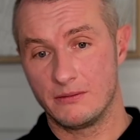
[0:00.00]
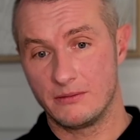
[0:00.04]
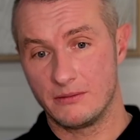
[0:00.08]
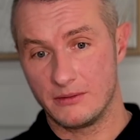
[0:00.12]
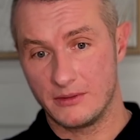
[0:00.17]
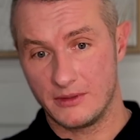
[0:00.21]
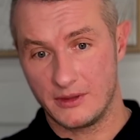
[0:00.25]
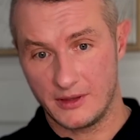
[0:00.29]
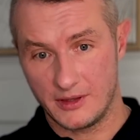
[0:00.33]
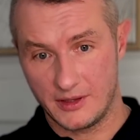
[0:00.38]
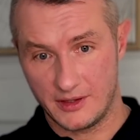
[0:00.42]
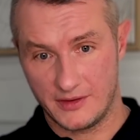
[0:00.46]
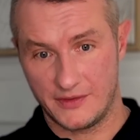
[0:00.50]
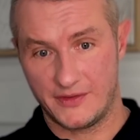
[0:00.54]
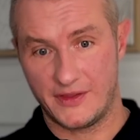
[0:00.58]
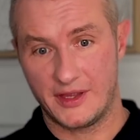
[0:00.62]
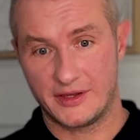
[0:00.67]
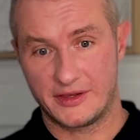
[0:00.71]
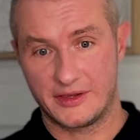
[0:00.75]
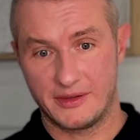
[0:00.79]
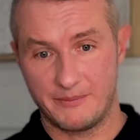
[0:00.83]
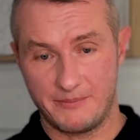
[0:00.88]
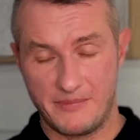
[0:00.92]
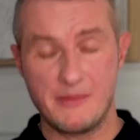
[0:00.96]

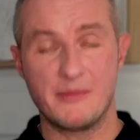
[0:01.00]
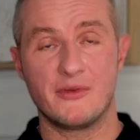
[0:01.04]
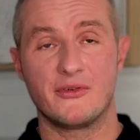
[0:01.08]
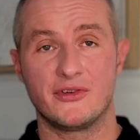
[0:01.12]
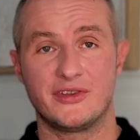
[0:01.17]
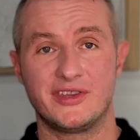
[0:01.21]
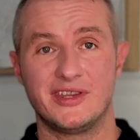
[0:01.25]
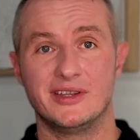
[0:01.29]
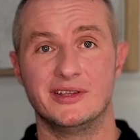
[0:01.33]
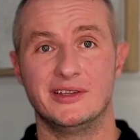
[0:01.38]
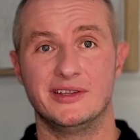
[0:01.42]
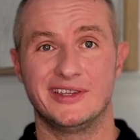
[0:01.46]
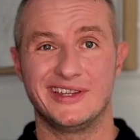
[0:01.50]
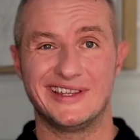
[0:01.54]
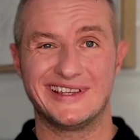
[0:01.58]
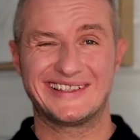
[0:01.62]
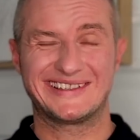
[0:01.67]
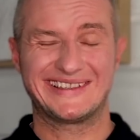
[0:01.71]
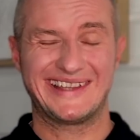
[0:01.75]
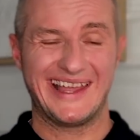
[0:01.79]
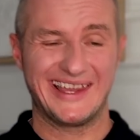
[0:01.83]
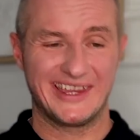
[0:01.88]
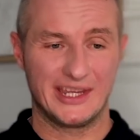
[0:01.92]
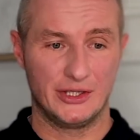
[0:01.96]
that Bimmer utility
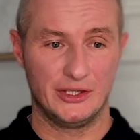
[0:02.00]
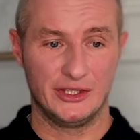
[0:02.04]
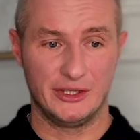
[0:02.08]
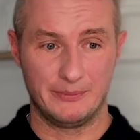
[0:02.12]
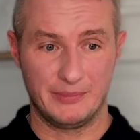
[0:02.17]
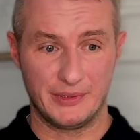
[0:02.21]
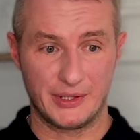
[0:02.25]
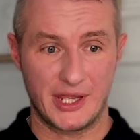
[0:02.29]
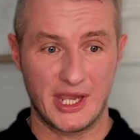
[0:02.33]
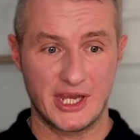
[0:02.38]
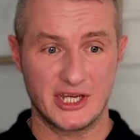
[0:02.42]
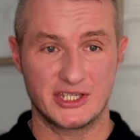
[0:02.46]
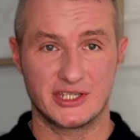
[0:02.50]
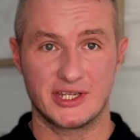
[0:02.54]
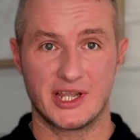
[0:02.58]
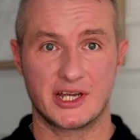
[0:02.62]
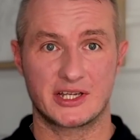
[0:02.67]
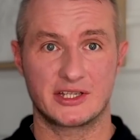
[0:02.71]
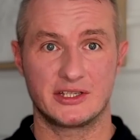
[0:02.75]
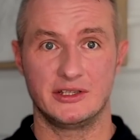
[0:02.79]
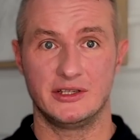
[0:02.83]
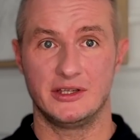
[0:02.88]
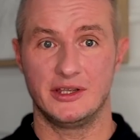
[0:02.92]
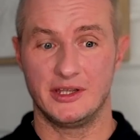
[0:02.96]
standalone application,
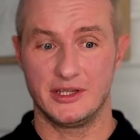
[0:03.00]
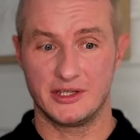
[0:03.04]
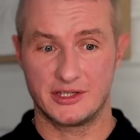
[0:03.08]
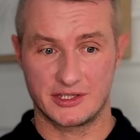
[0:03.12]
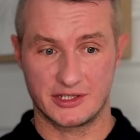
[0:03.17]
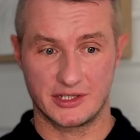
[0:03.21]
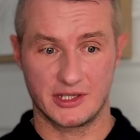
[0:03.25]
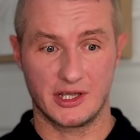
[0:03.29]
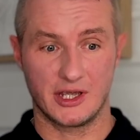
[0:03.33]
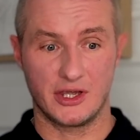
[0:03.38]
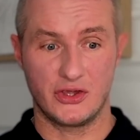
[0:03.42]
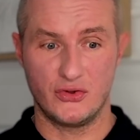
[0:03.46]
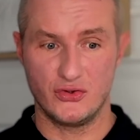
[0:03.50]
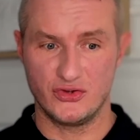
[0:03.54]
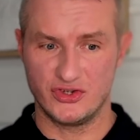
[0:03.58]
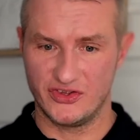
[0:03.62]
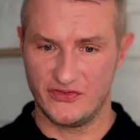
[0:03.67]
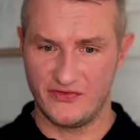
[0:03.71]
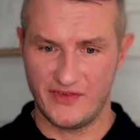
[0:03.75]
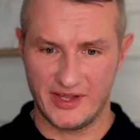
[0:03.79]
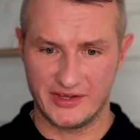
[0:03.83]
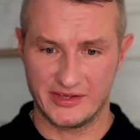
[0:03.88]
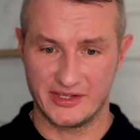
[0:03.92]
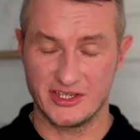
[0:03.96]
actually it's a huge
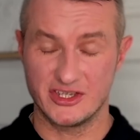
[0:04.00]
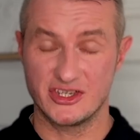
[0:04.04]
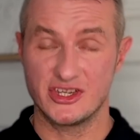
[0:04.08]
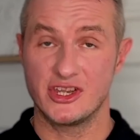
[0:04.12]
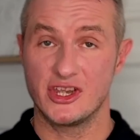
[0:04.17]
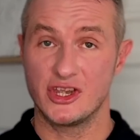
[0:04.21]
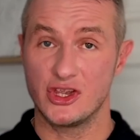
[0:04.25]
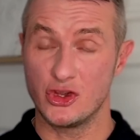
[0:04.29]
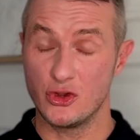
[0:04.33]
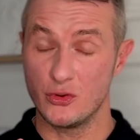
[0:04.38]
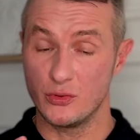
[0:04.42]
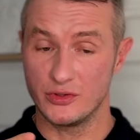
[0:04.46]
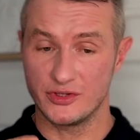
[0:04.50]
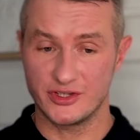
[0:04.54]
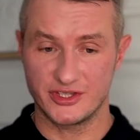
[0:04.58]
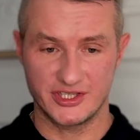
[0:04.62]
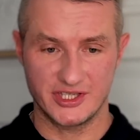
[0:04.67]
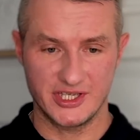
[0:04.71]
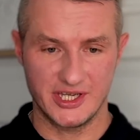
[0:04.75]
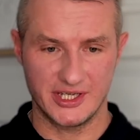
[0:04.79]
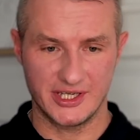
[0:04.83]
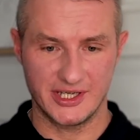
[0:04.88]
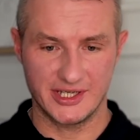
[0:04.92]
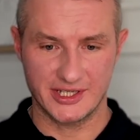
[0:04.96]
advantage. You will
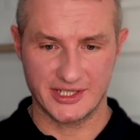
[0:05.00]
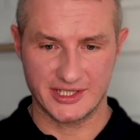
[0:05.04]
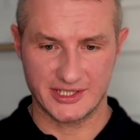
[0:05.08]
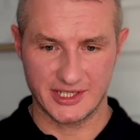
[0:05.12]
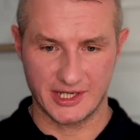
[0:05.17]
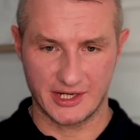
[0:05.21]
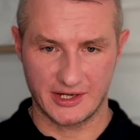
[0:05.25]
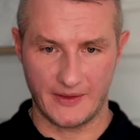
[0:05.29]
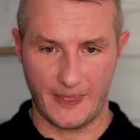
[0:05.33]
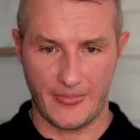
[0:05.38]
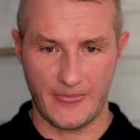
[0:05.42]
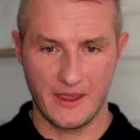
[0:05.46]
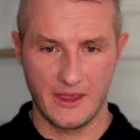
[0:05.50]
see it in a second.